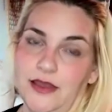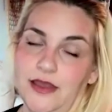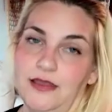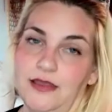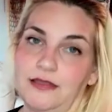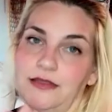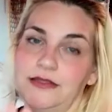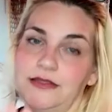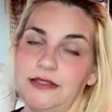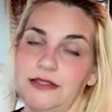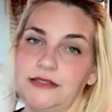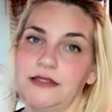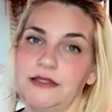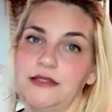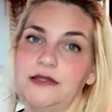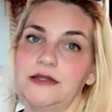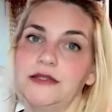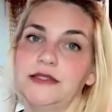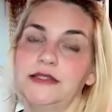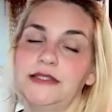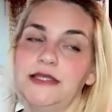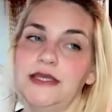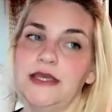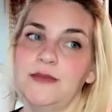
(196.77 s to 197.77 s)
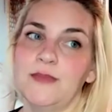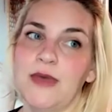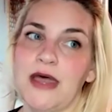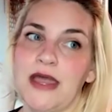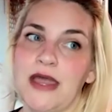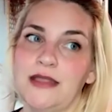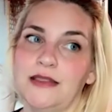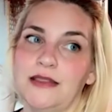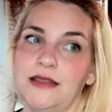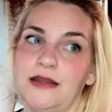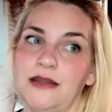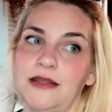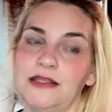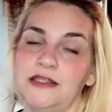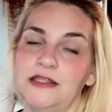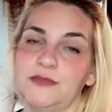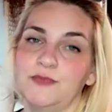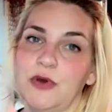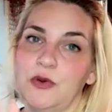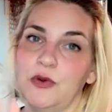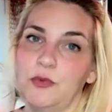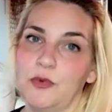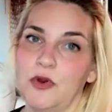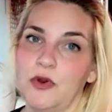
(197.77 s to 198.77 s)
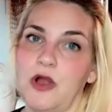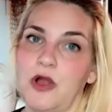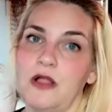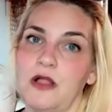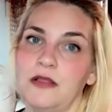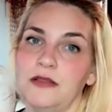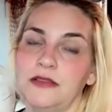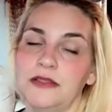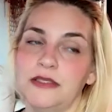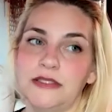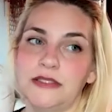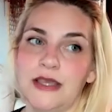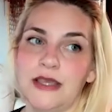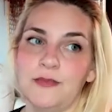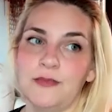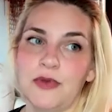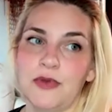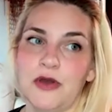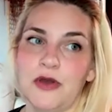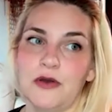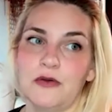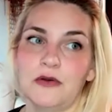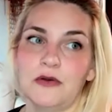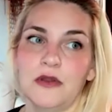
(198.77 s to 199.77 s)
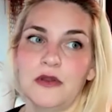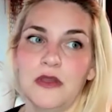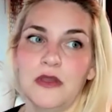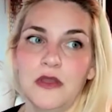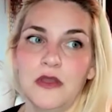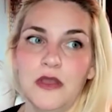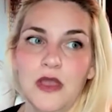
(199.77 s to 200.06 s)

and this is a little TMI, ladies, but we're all in the same boat.